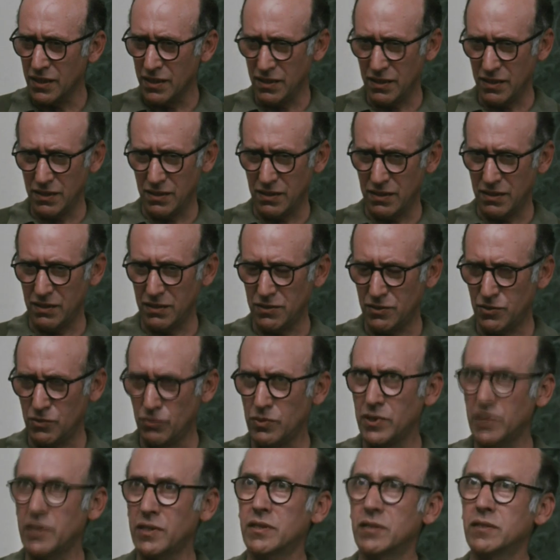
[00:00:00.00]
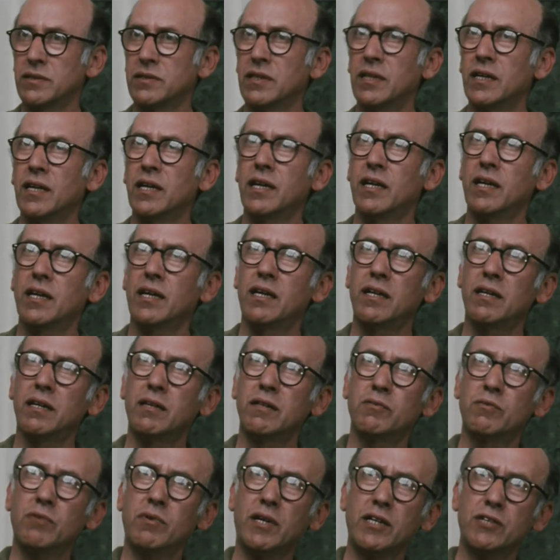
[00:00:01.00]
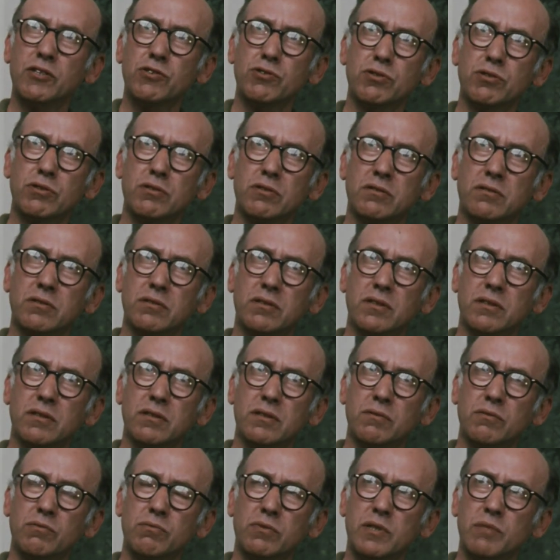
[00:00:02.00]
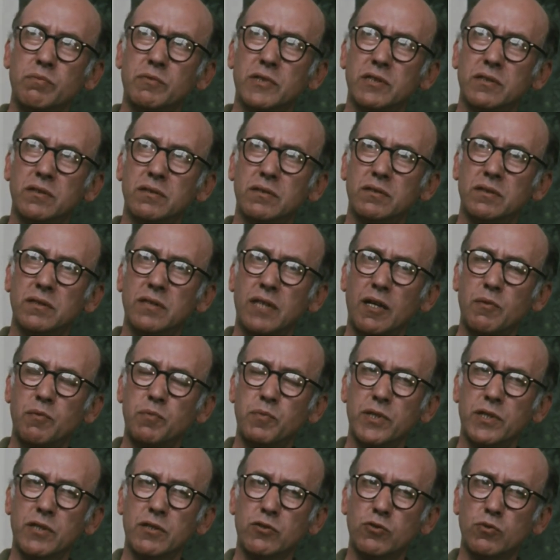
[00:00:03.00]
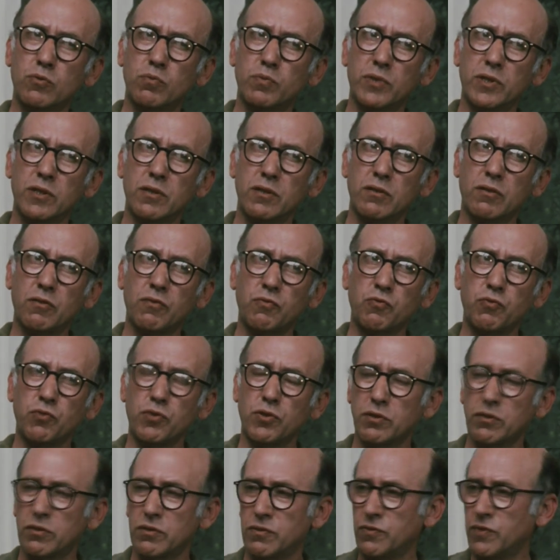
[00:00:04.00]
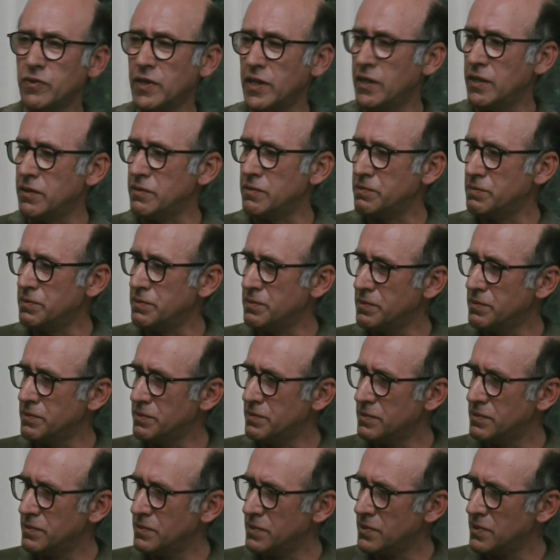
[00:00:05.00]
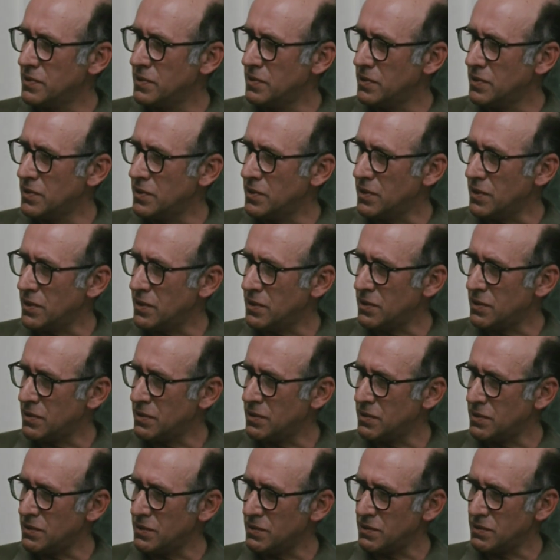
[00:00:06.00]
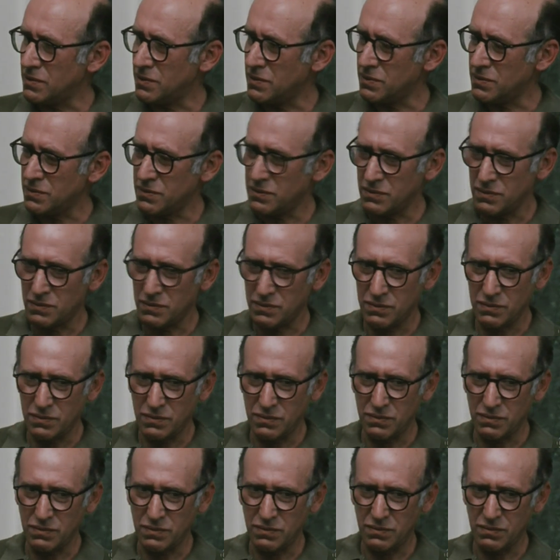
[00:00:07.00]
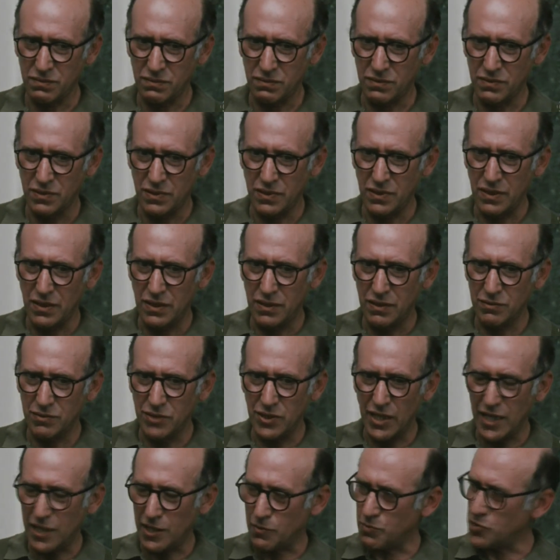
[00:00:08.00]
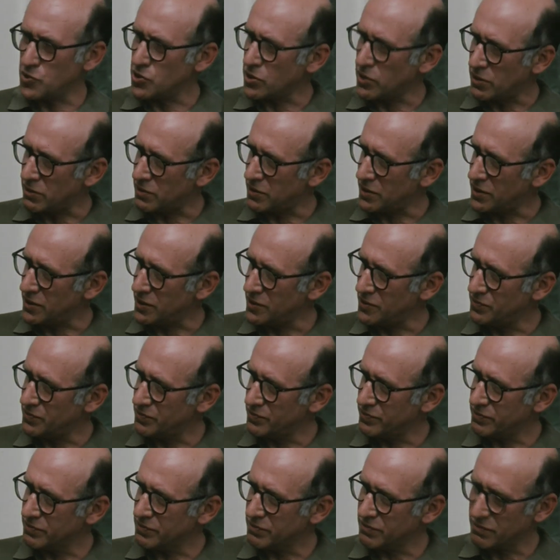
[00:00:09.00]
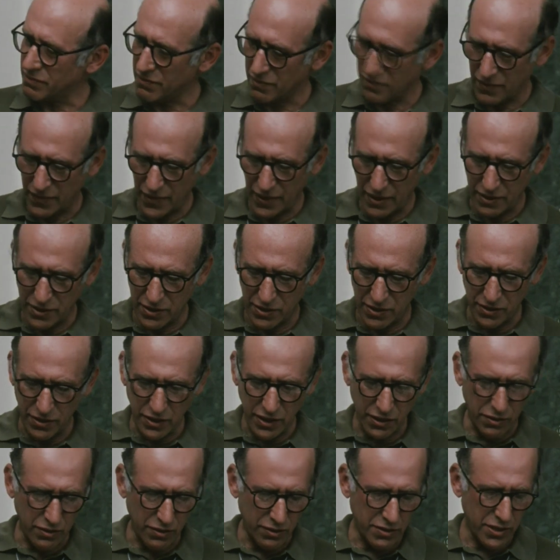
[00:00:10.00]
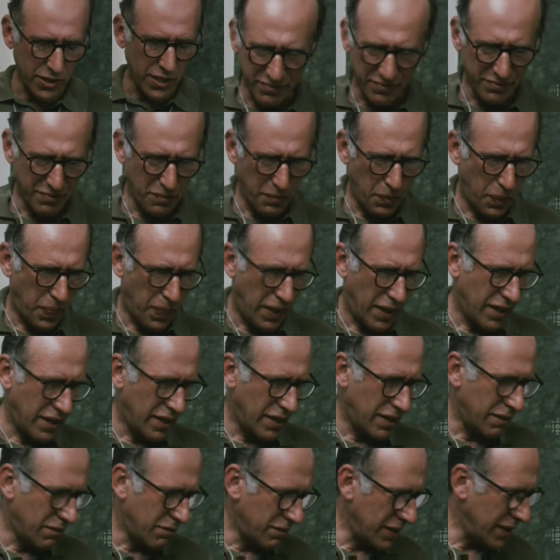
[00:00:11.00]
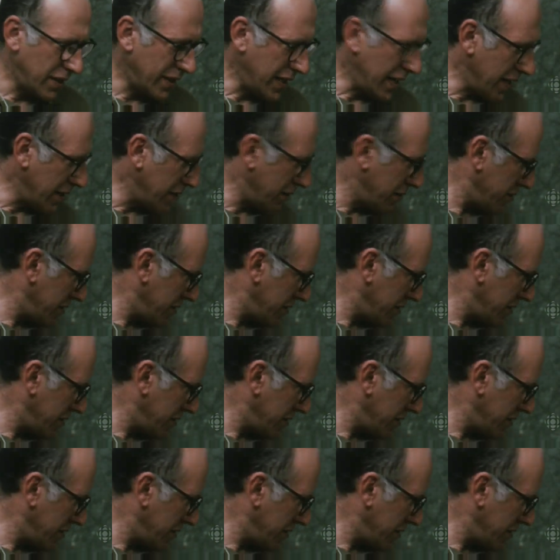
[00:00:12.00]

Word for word: in the world. And why should uh, women appear to be of four or five uh, types. types only? It's ridiculous. Well, now I